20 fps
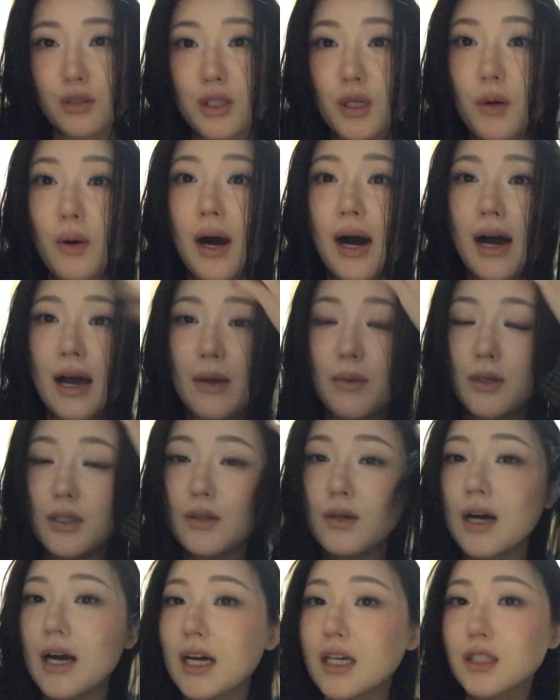So I went
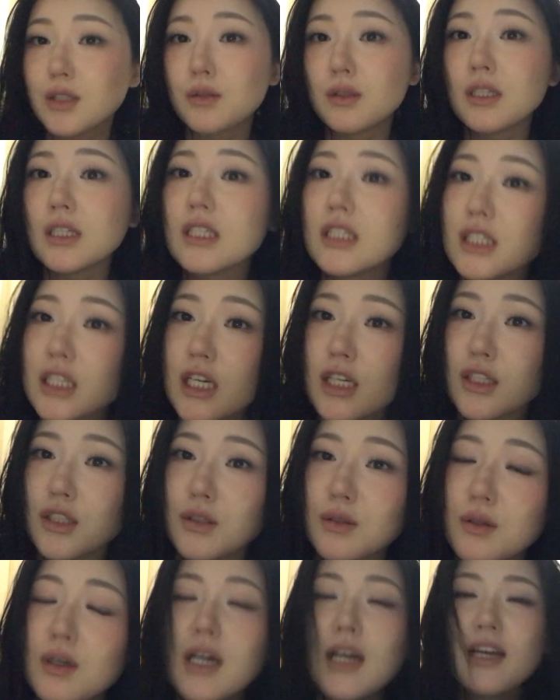to high school in
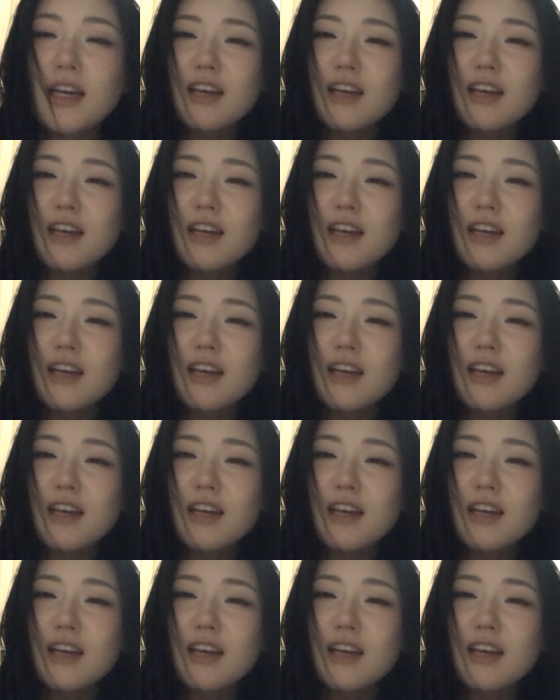Jeju.